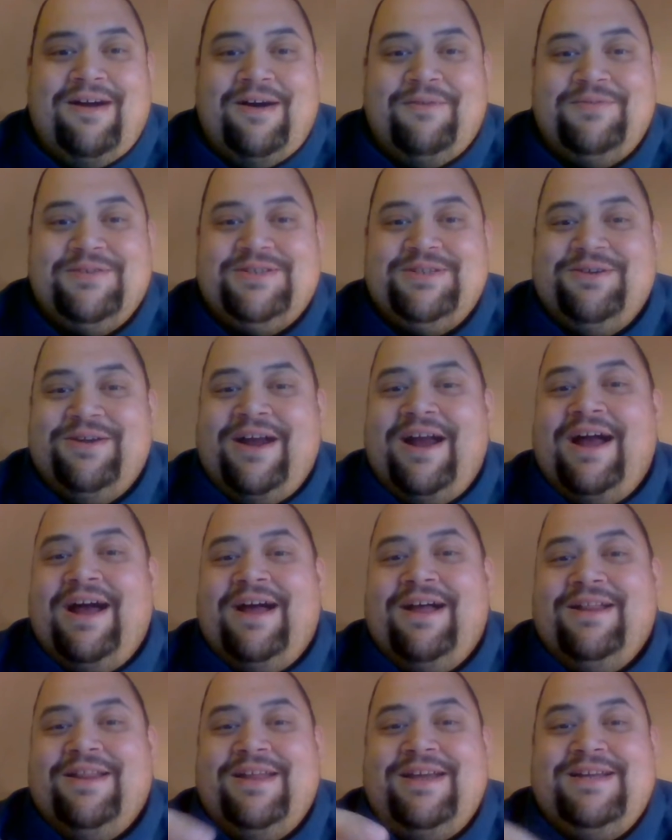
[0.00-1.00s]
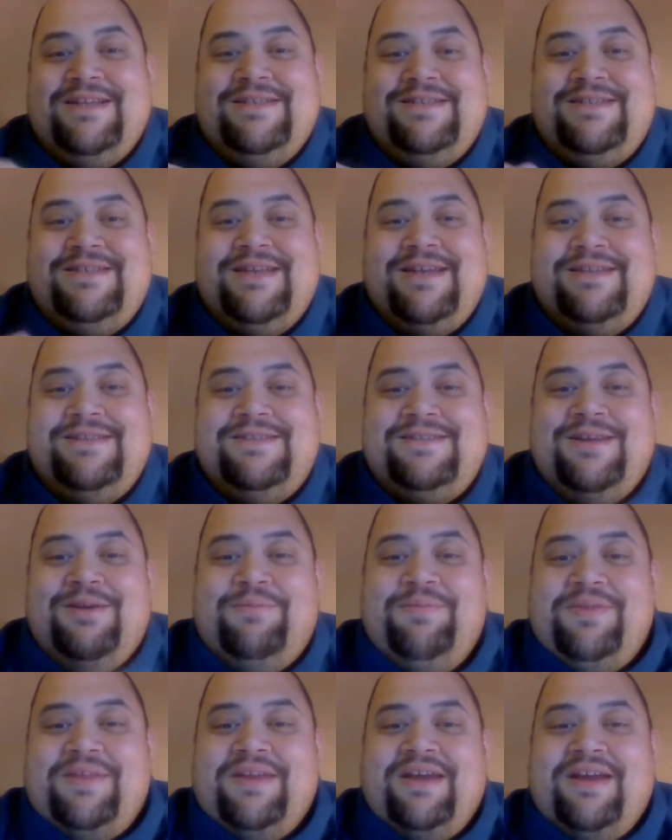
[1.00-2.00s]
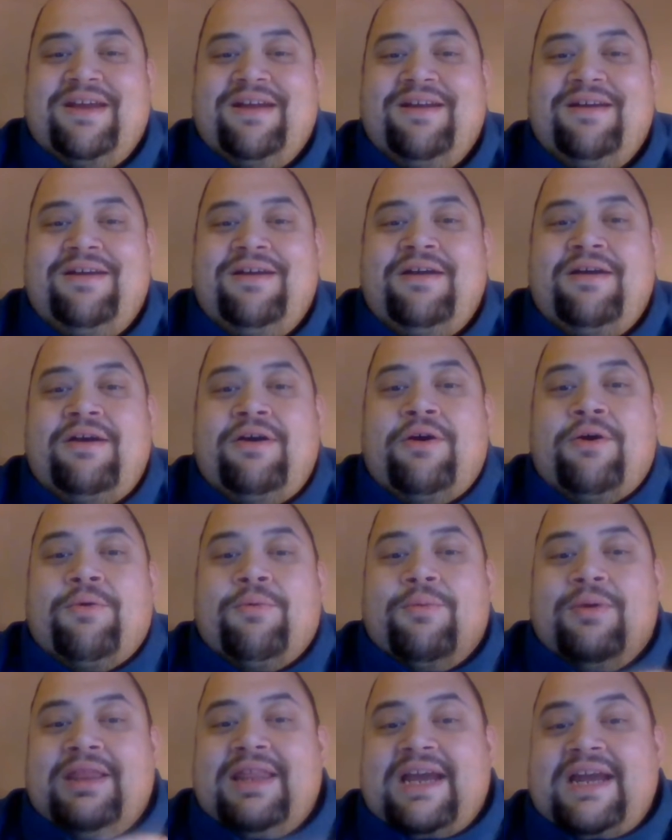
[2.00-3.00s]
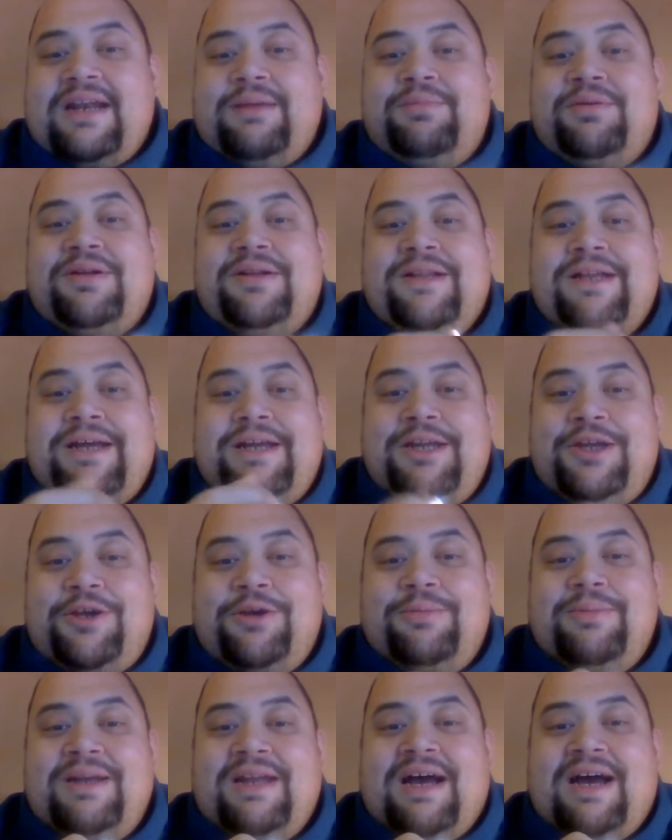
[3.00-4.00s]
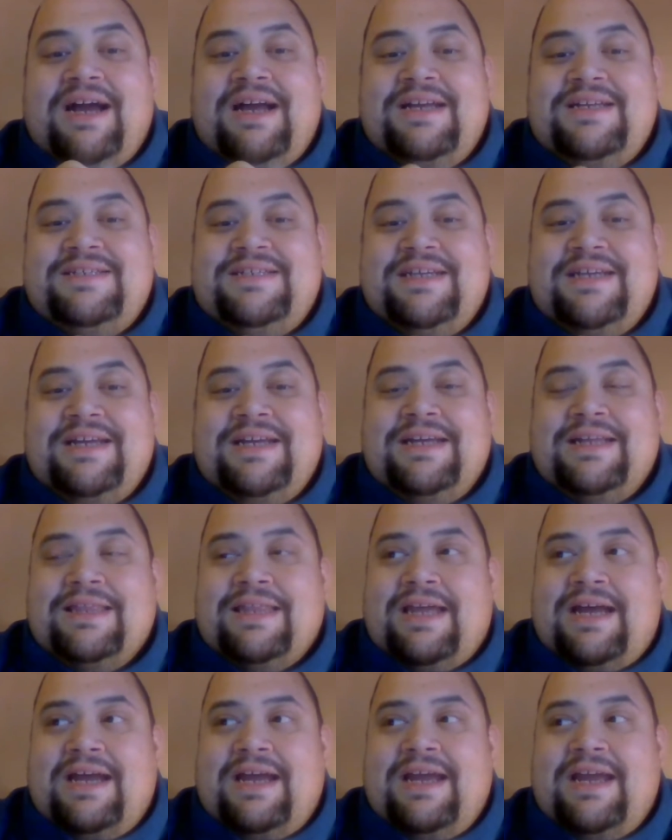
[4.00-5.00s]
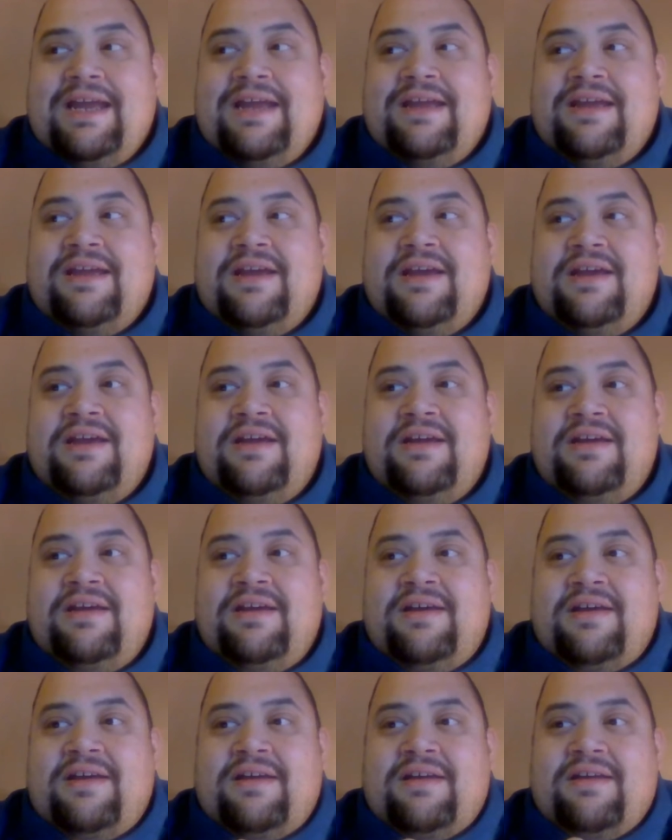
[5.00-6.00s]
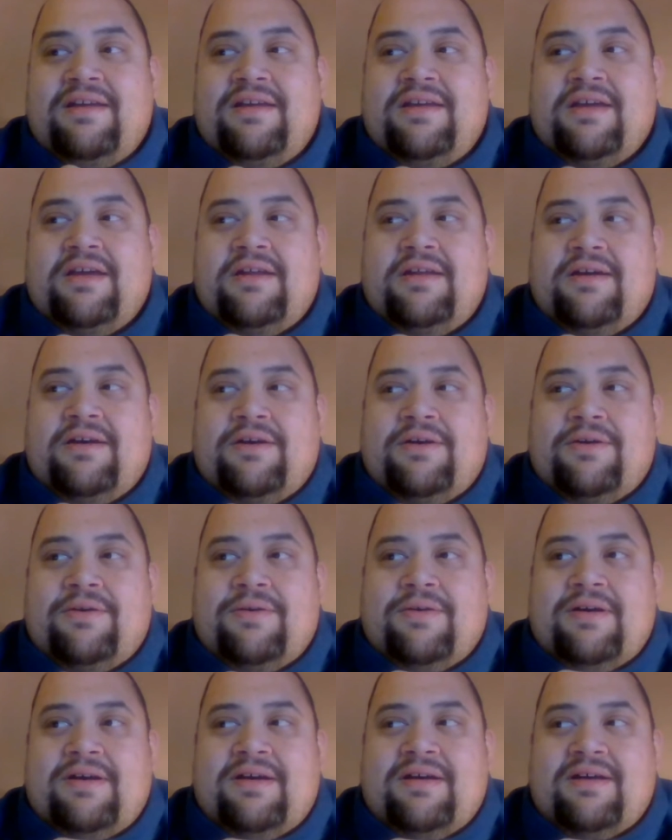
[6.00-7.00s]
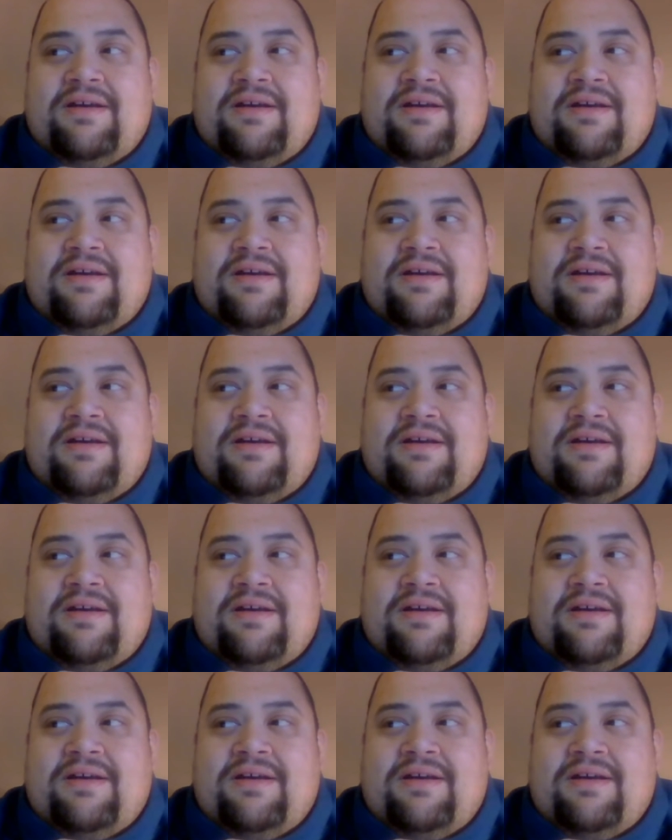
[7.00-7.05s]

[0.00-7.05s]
Officer Al had said something relatable and humanizing, like, but,